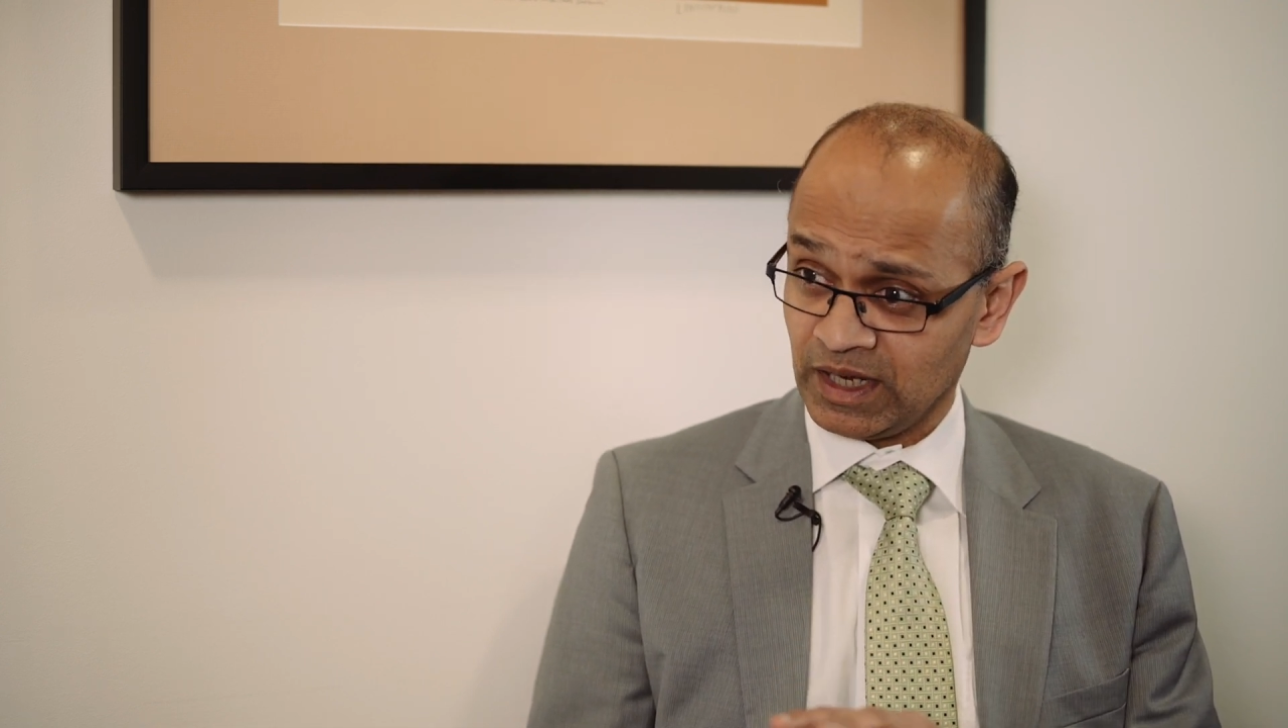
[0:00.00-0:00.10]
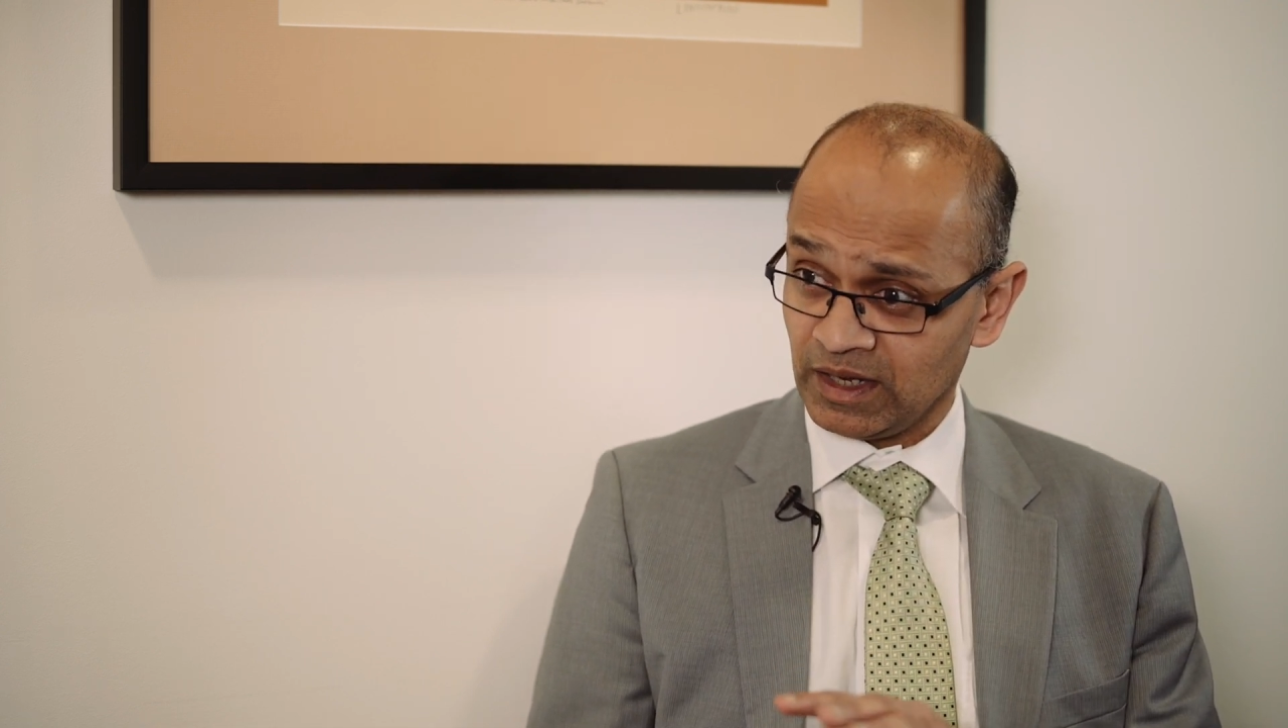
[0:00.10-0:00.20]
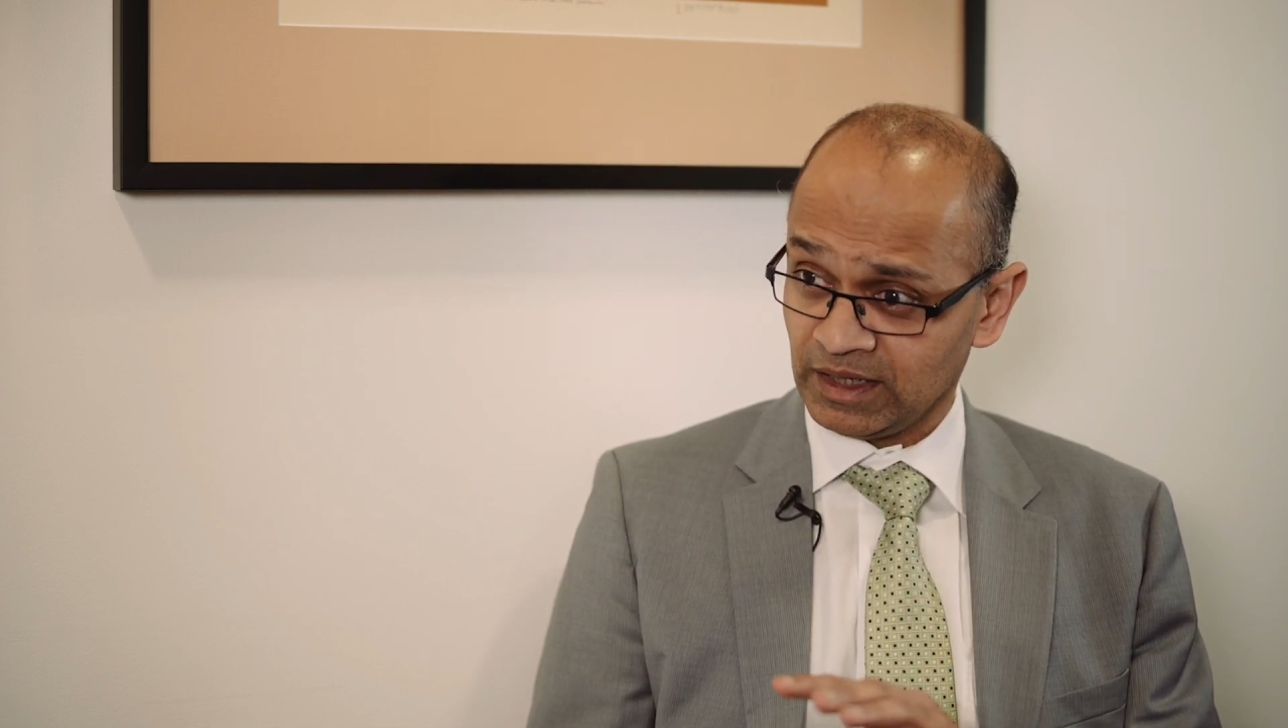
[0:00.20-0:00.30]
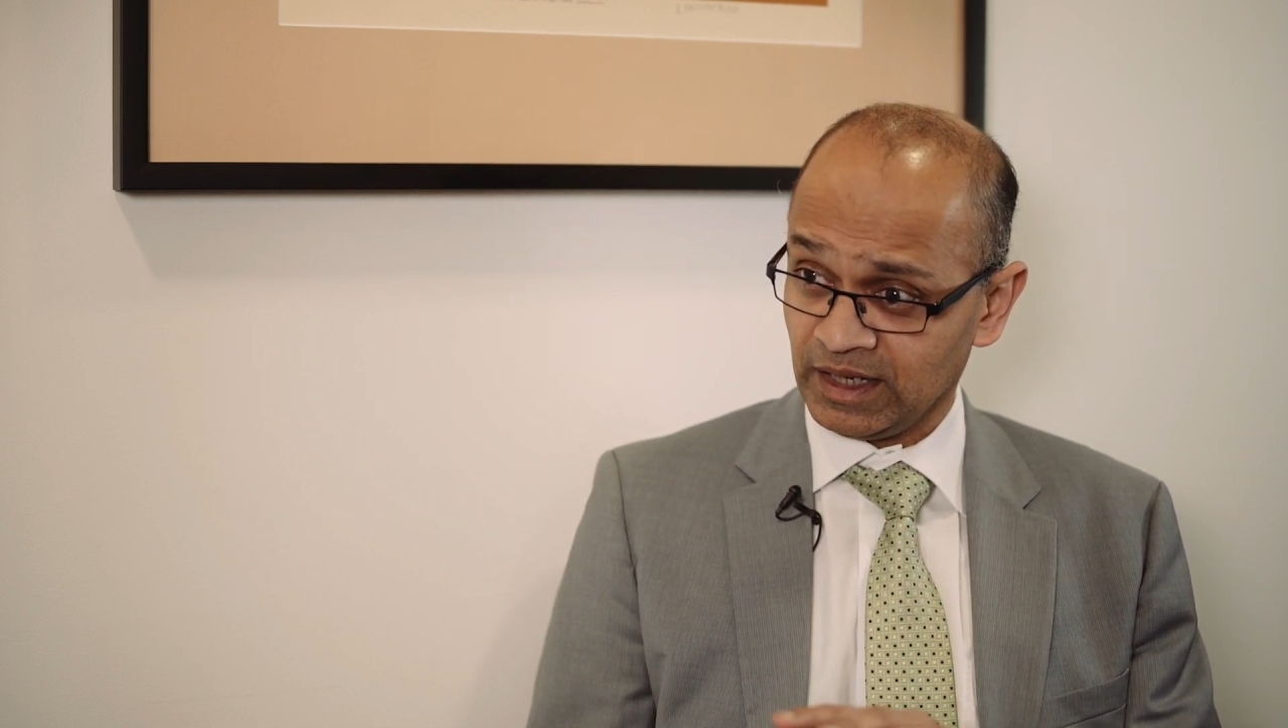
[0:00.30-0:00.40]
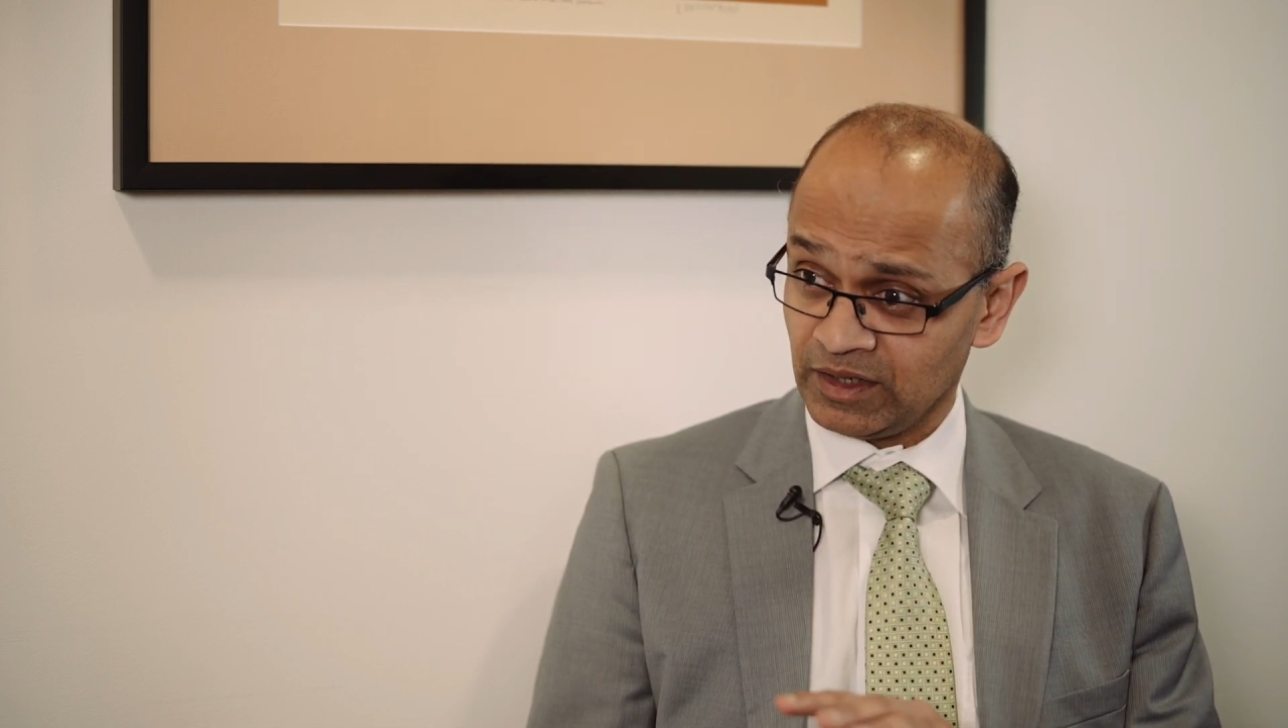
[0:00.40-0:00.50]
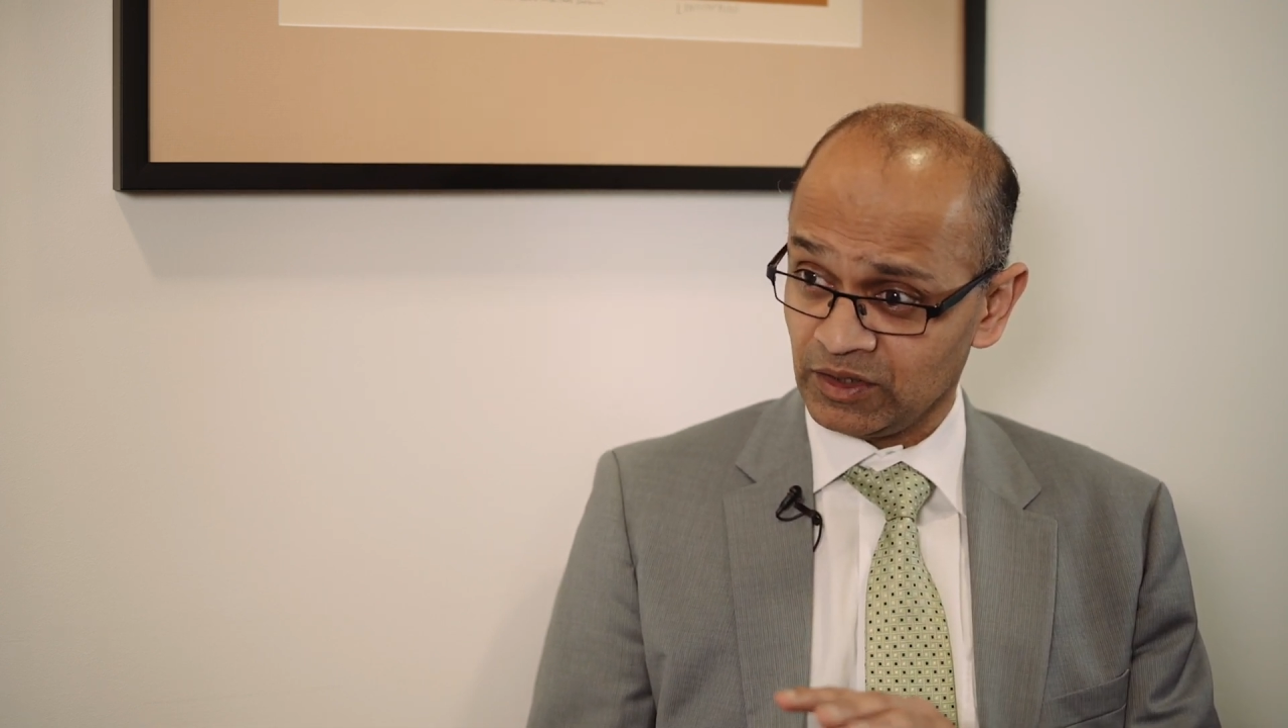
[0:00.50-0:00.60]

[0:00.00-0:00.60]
going to get